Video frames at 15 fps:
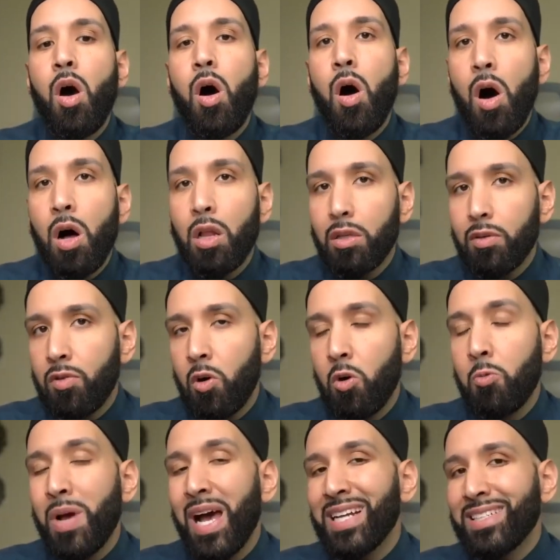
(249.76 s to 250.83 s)
all of
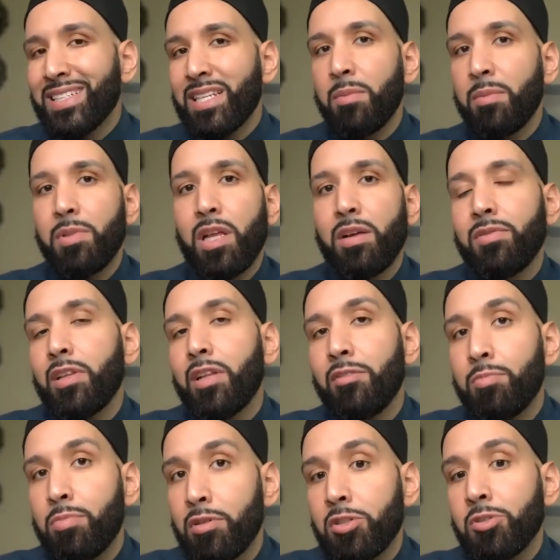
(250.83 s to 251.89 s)
whom had some level
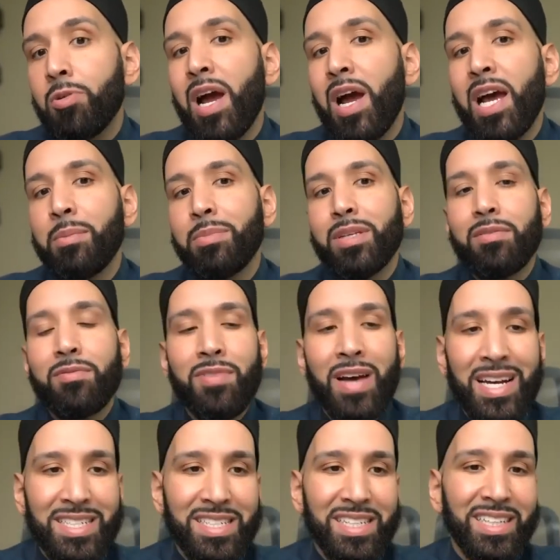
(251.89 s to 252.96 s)
of prescribed
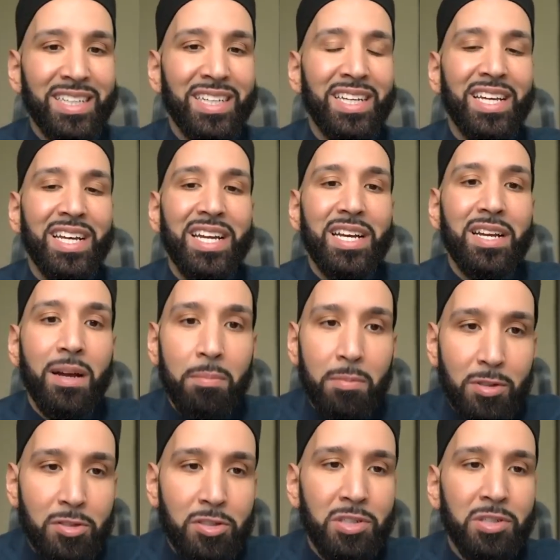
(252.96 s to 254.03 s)
fasting.
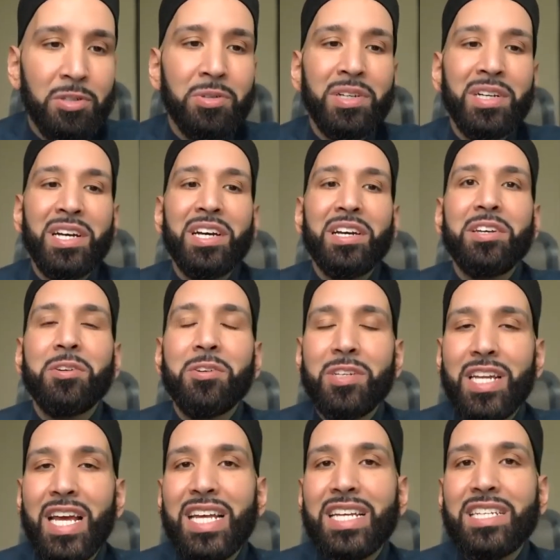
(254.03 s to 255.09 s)
Number two, your
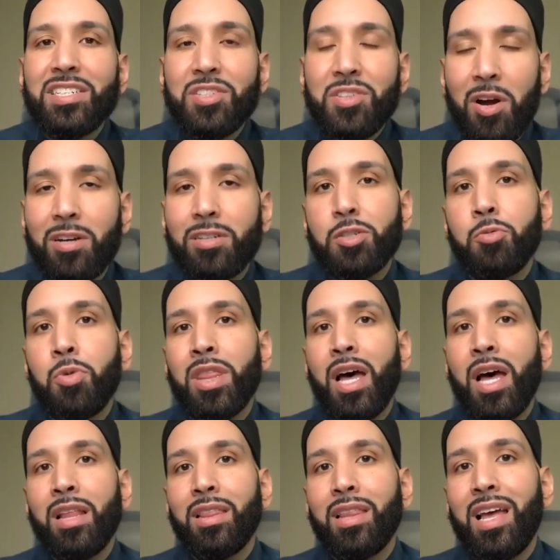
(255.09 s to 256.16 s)
day starts with
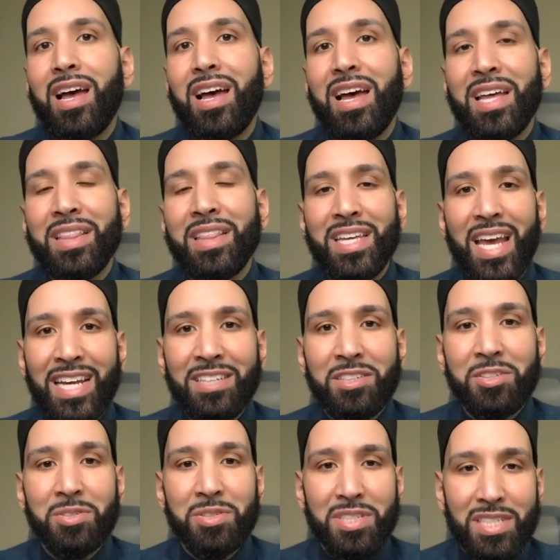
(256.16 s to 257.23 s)
Allah and the
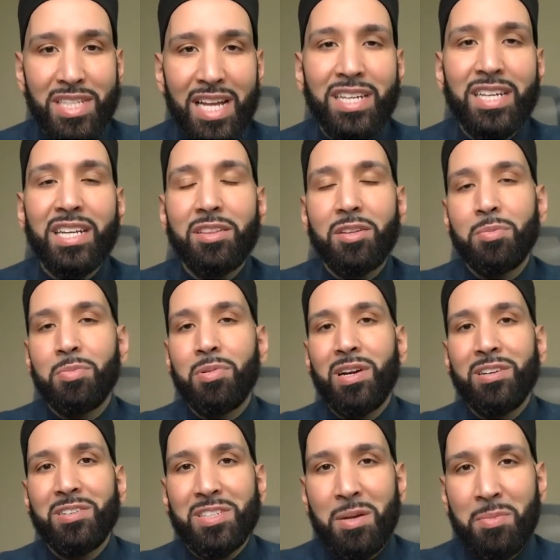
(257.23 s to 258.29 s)
angels sending their
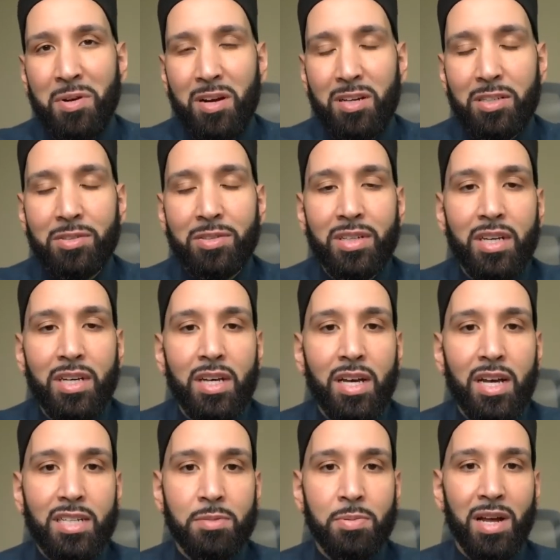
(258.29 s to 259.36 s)
prayers upon you.
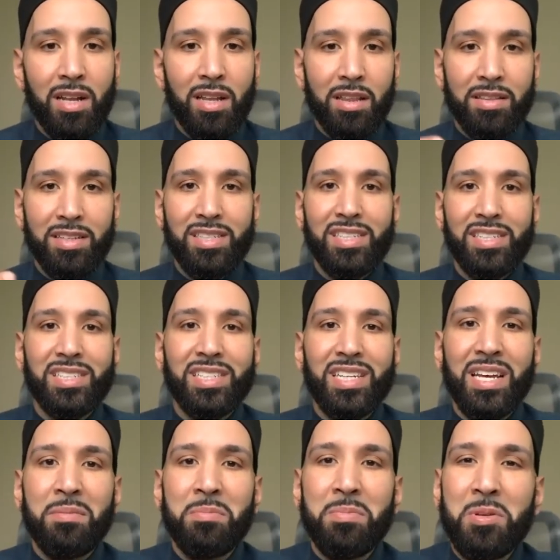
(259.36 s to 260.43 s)
And subhanAllah, this is
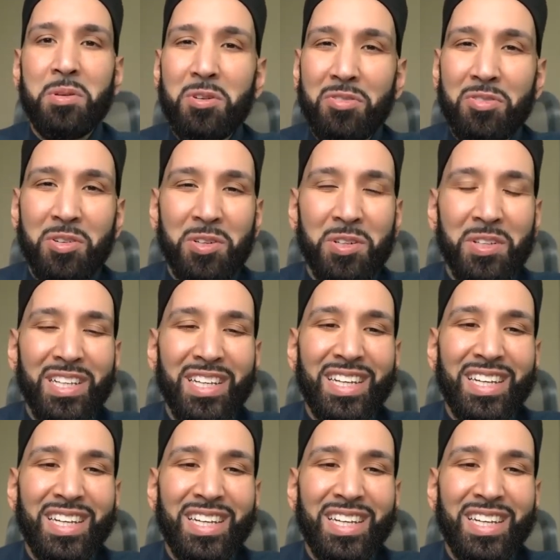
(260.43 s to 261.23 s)
a beautiful